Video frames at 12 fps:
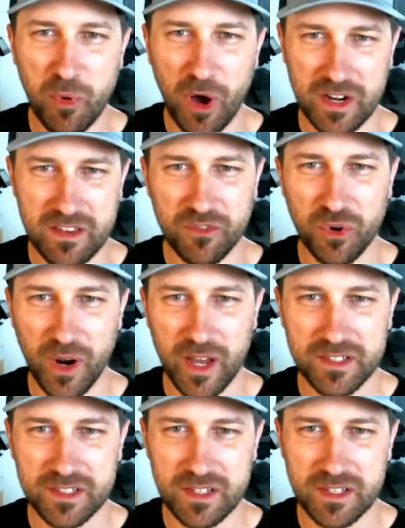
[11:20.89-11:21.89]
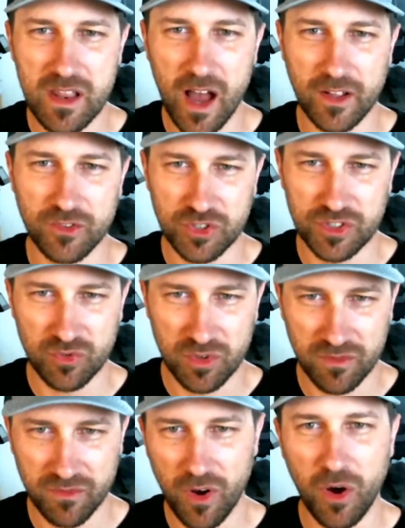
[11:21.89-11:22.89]
truly the body of Christ, and not
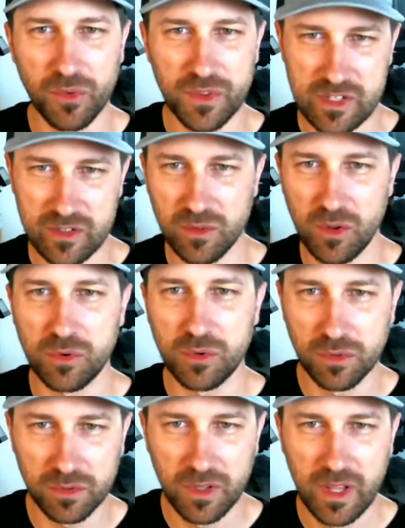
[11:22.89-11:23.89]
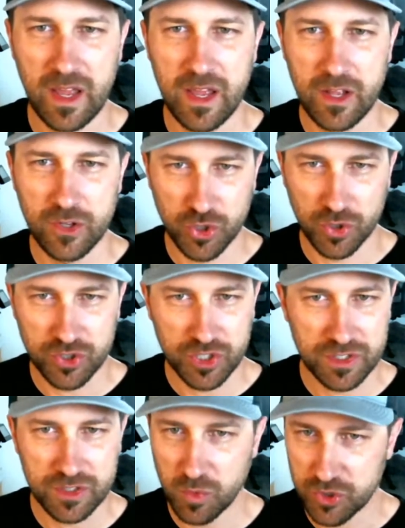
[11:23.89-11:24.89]
just sort of all these local
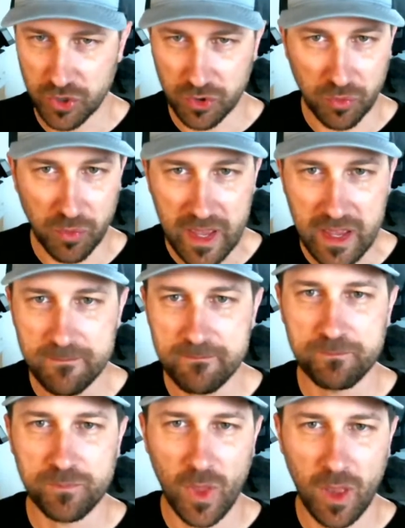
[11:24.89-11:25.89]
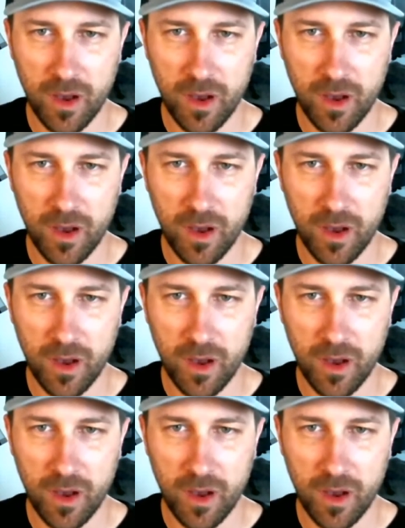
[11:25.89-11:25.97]
churches, which are great,